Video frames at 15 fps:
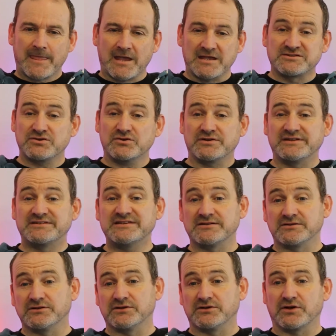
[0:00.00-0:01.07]
It certainly
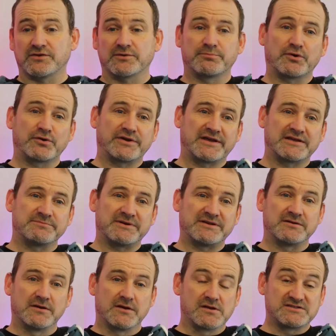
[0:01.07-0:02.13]
didn't look like the body had
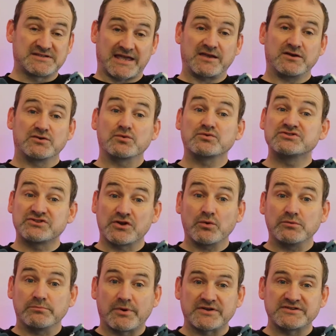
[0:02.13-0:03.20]
been taken or
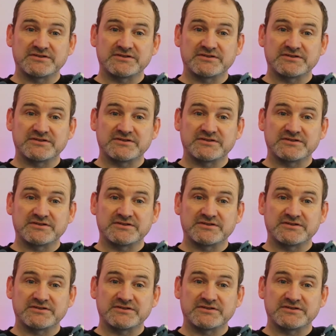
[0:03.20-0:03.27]
stolen by